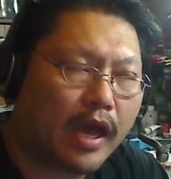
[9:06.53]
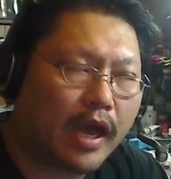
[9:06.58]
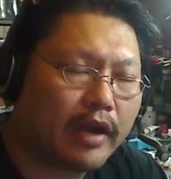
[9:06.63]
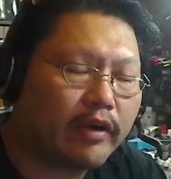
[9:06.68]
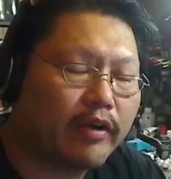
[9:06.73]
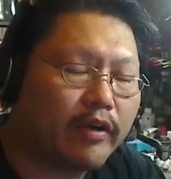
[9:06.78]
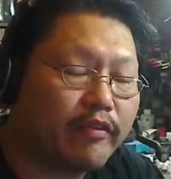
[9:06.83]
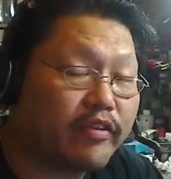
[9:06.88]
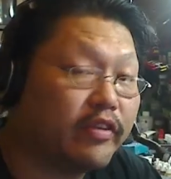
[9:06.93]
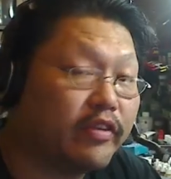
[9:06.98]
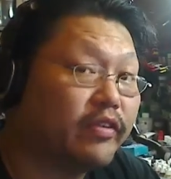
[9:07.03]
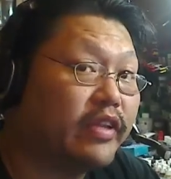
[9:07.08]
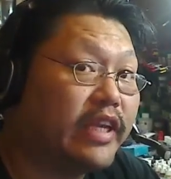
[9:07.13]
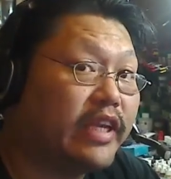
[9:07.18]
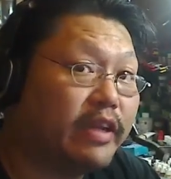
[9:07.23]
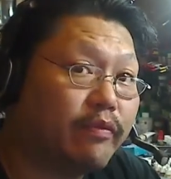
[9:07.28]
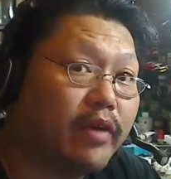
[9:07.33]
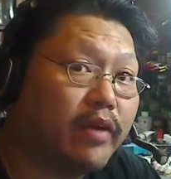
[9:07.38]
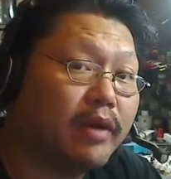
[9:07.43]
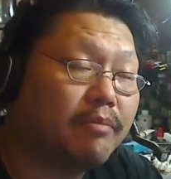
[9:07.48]
I don't know if you'll
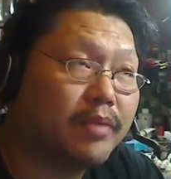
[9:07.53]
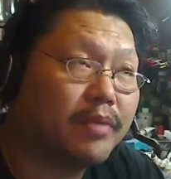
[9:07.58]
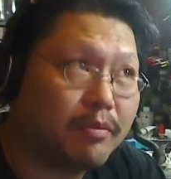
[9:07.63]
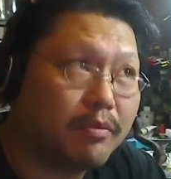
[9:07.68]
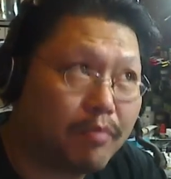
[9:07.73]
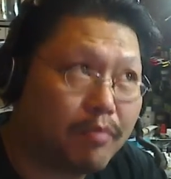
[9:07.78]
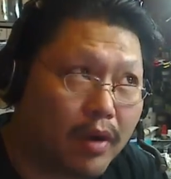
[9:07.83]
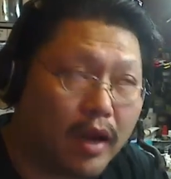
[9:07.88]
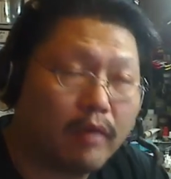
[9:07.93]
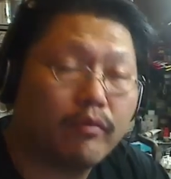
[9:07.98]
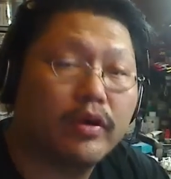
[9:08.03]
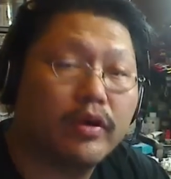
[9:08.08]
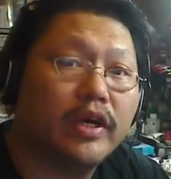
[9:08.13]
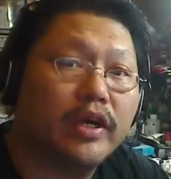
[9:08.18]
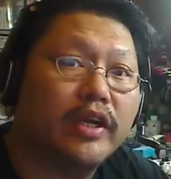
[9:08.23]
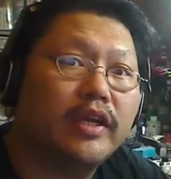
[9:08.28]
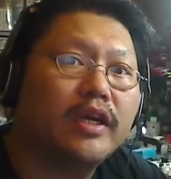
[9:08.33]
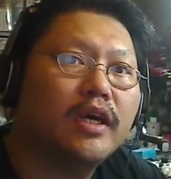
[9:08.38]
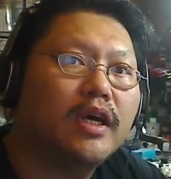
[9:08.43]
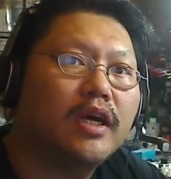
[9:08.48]
need one, but you probably
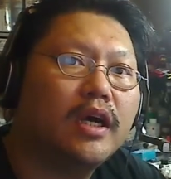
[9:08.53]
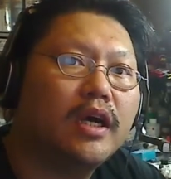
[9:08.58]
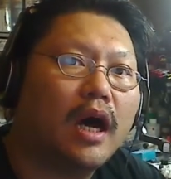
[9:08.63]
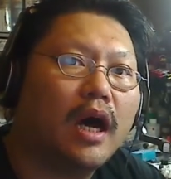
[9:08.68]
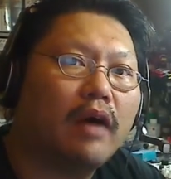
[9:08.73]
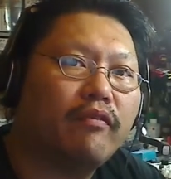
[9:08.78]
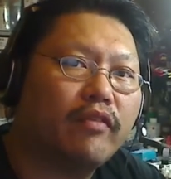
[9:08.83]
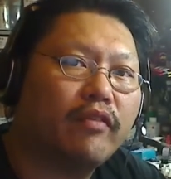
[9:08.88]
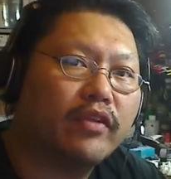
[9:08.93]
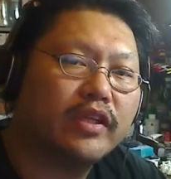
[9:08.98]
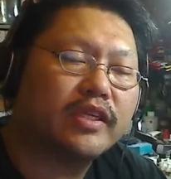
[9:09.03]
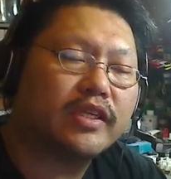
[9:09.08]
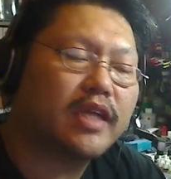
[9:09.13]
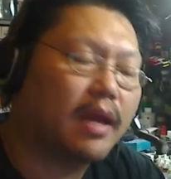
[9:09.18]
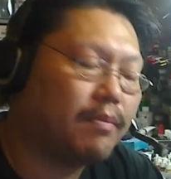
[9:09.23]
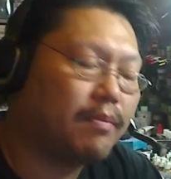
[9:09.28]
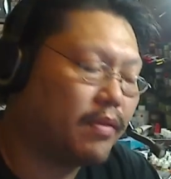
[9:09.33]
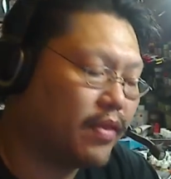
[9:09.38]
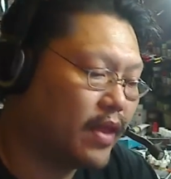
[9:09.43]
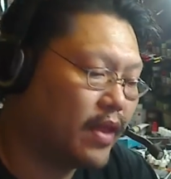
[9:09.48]
would for this
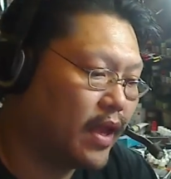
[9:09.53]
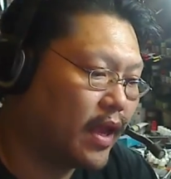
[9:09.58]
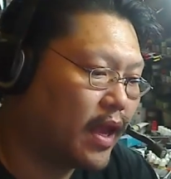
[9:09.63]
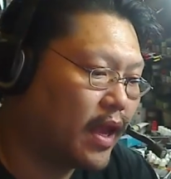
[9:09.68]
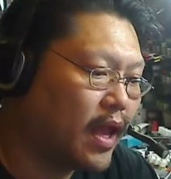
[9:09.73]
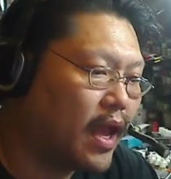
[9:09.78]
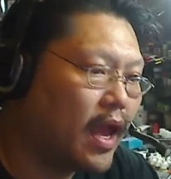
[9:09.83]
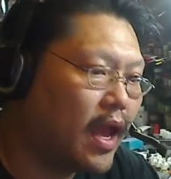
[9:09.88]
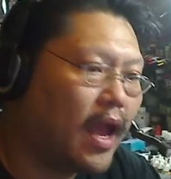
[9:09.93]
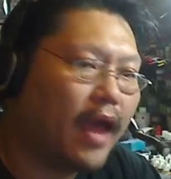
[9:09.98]
type of thing,